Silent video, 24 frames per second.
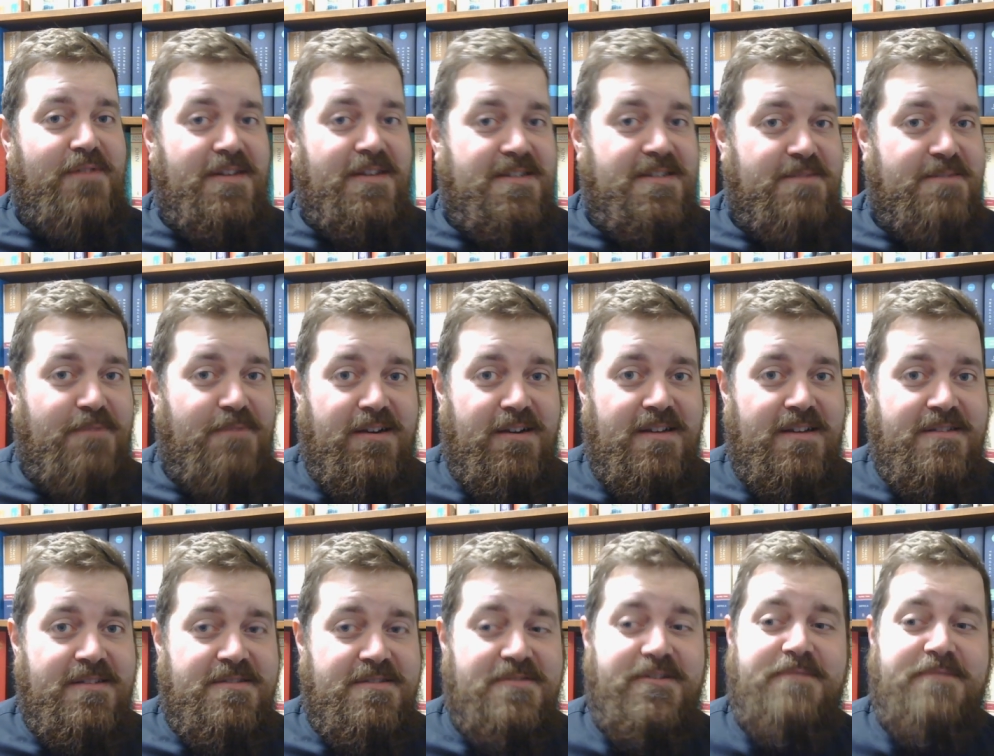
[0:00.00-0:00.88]

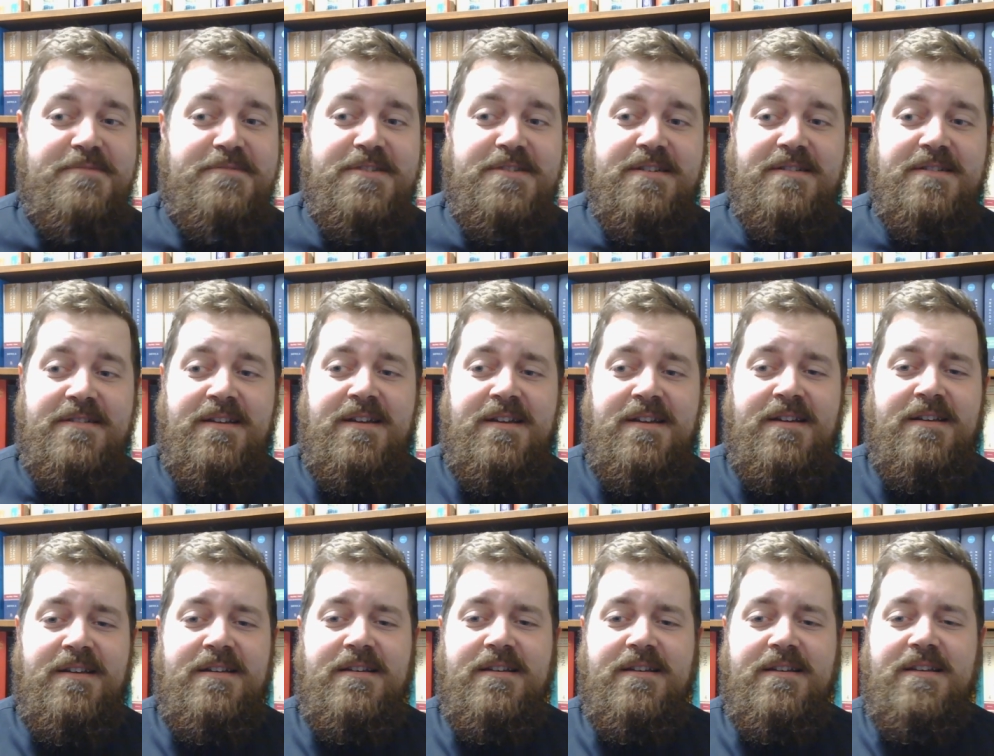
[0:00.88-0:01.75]
inspired scripture
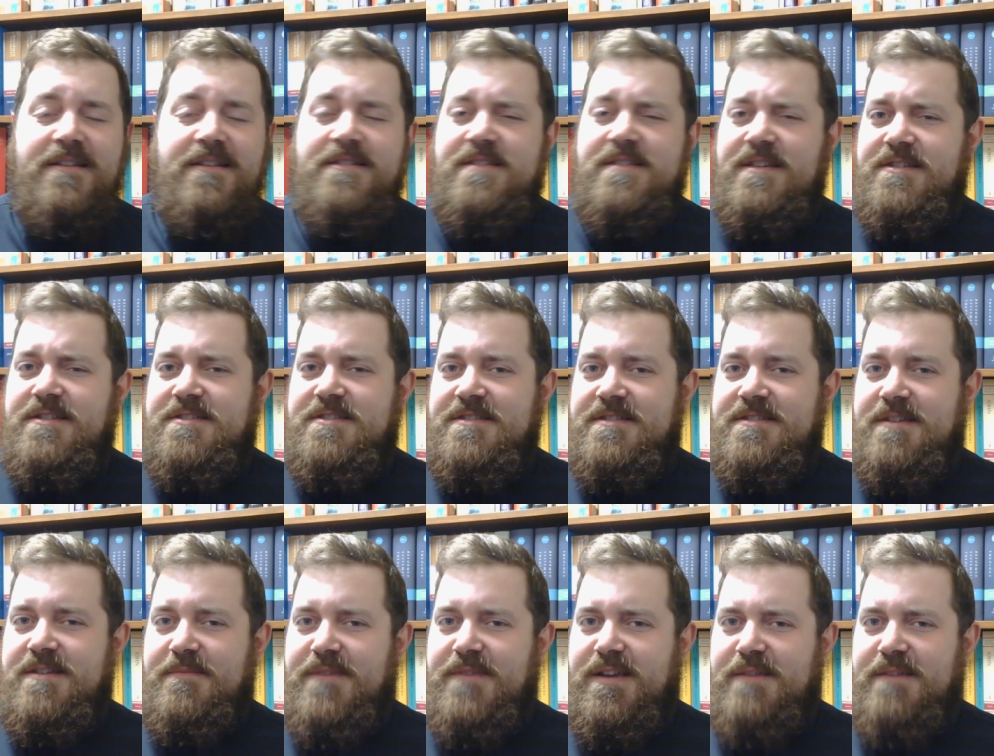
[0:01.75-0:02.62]
can teach us
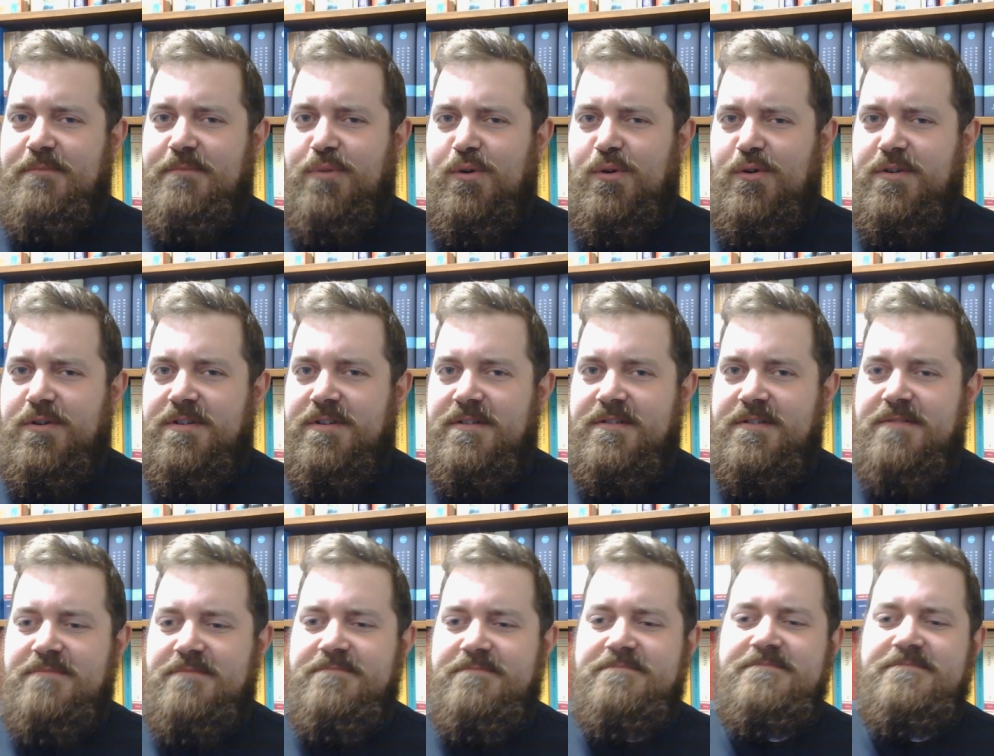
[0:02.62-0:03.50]
something important.
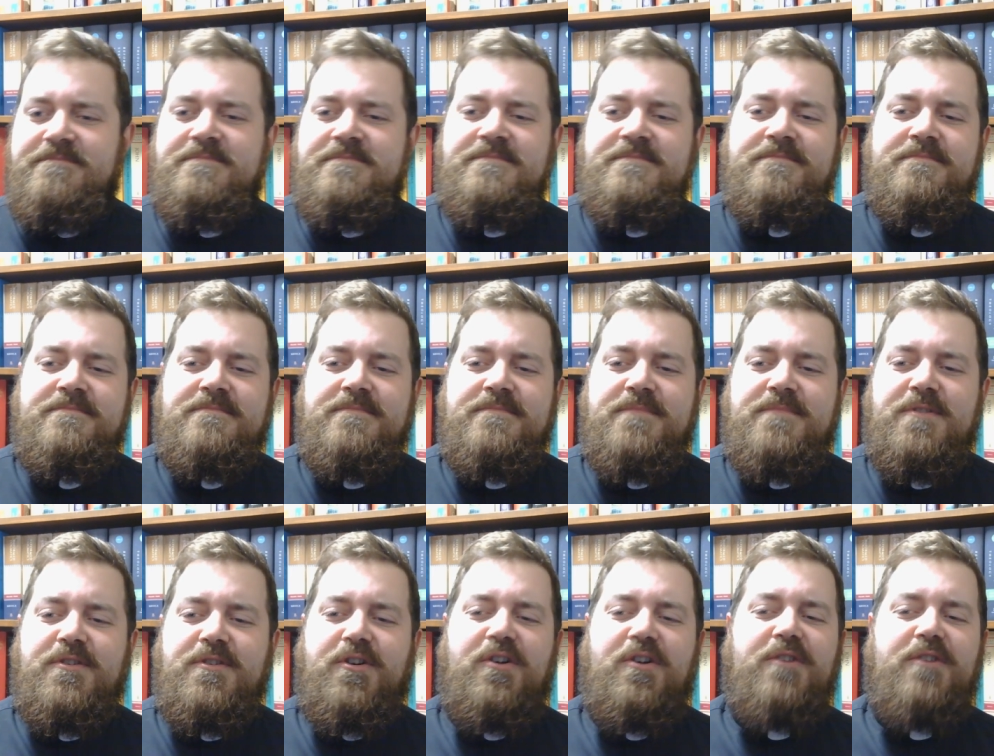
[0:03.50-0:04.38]

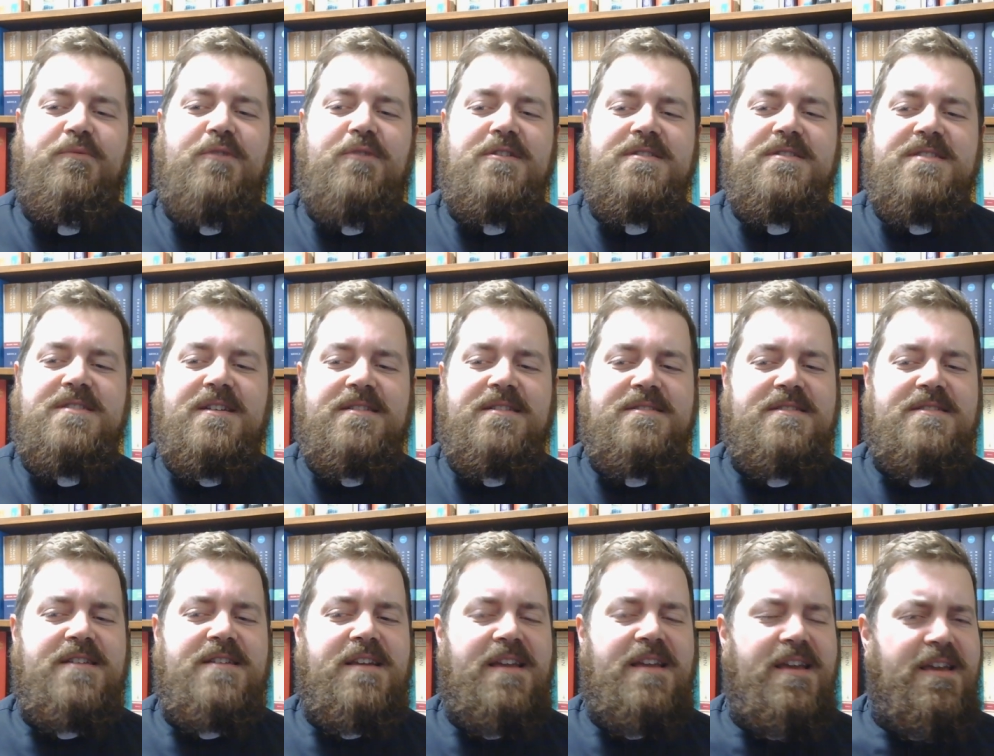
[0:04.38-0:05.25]
God wants us
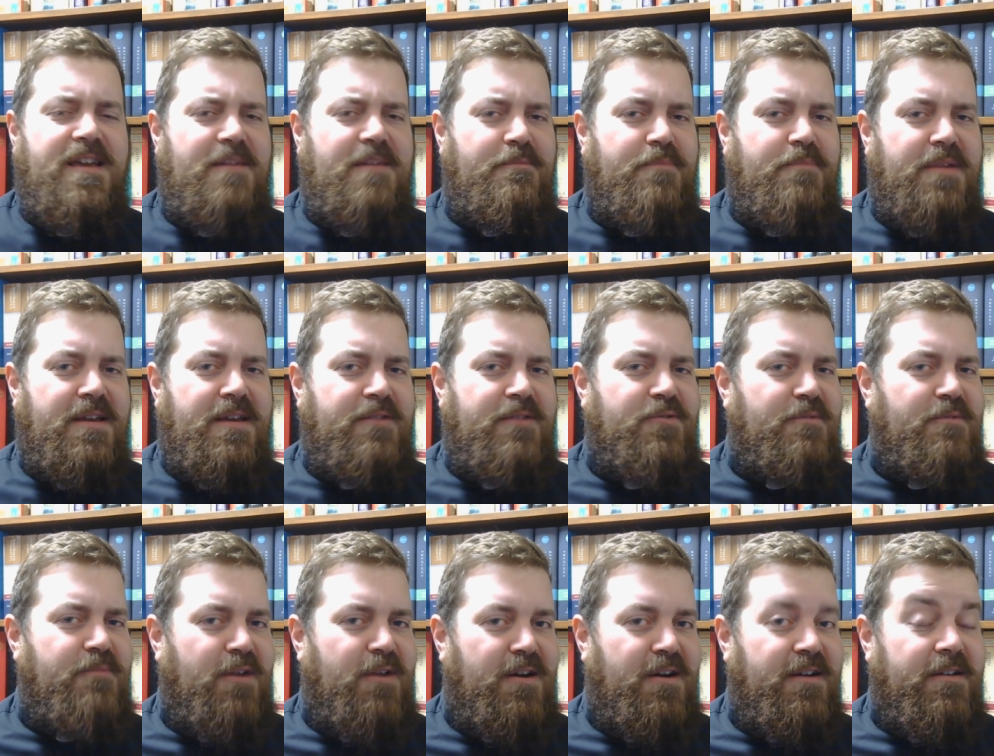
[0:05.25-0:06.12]
to keep being
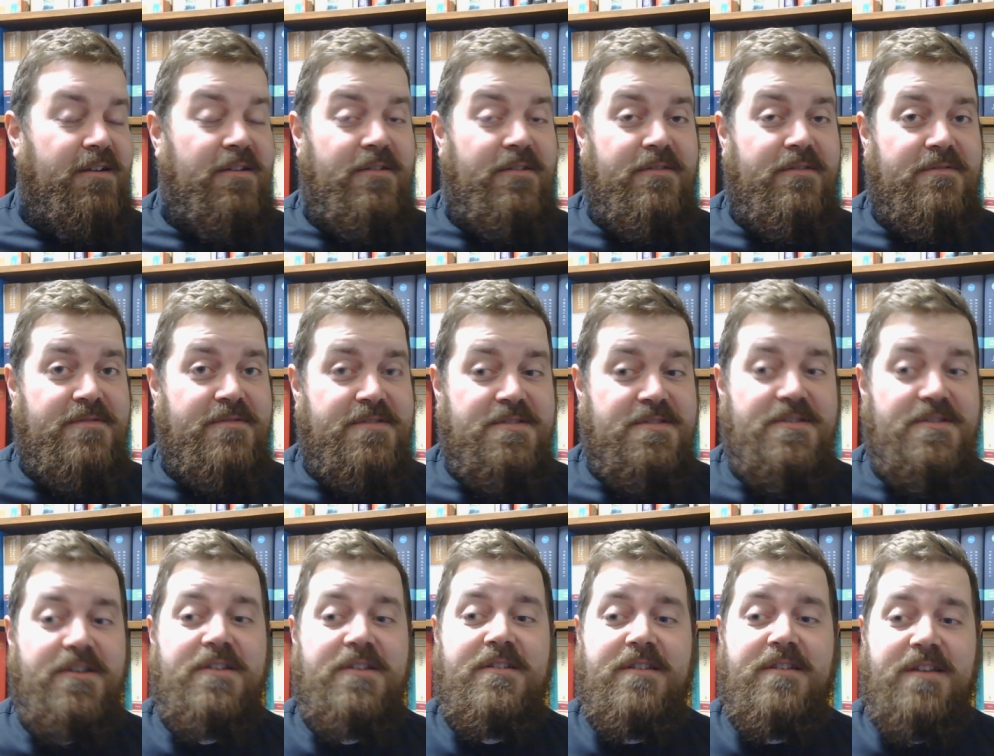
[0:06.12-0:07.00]
reminded of
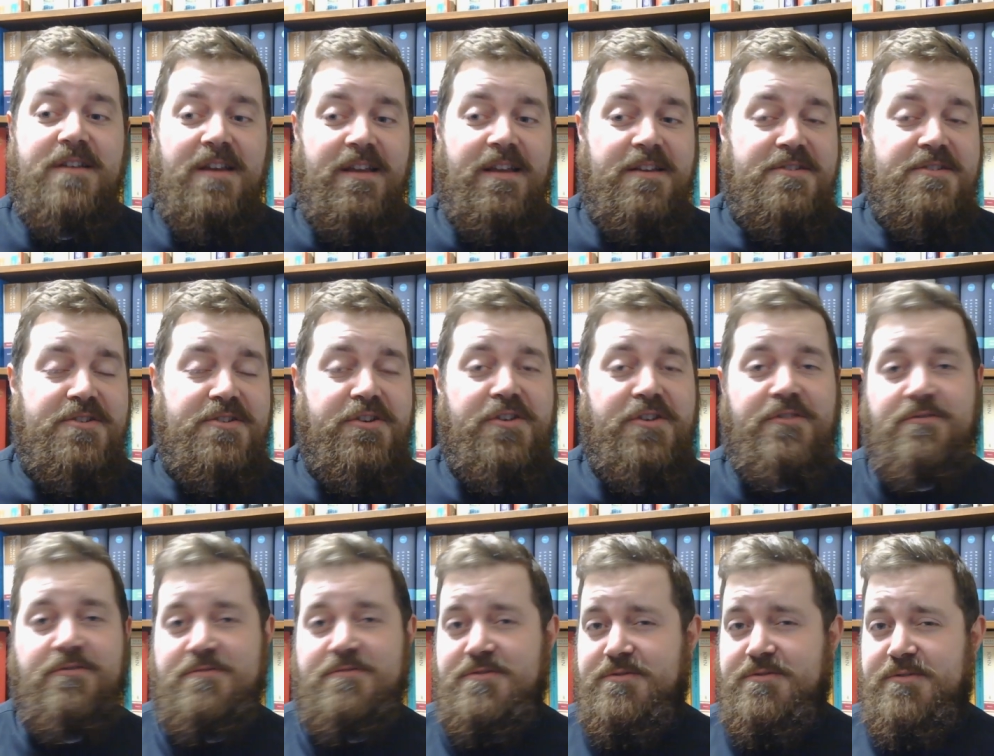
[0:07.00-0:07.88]
certain
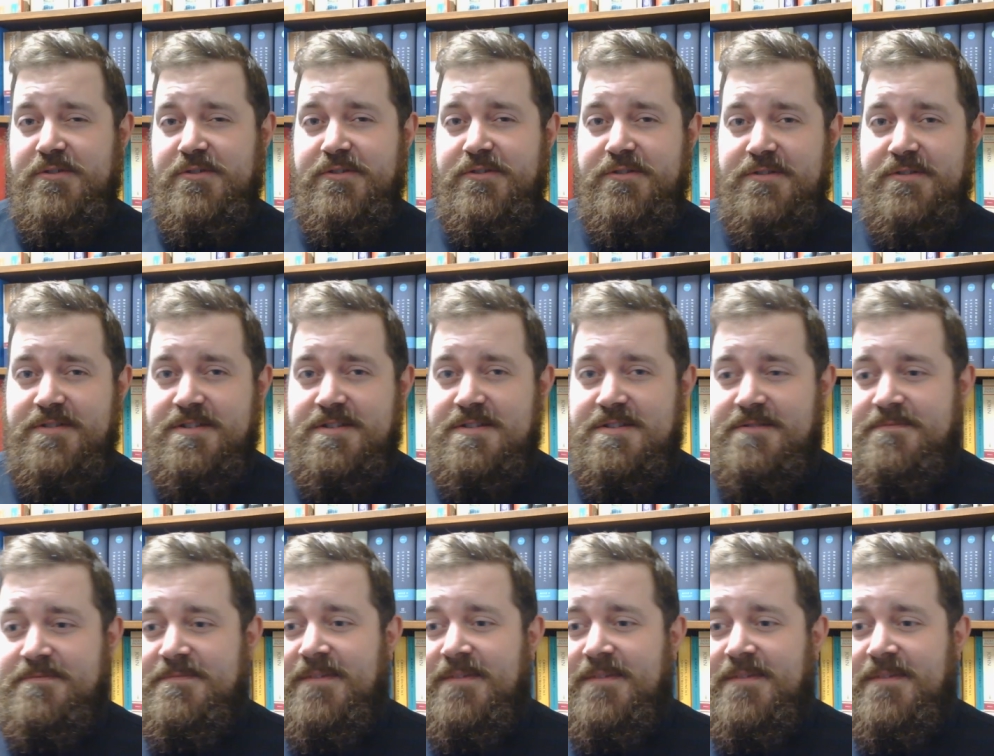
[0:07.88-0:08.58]
eternal truths.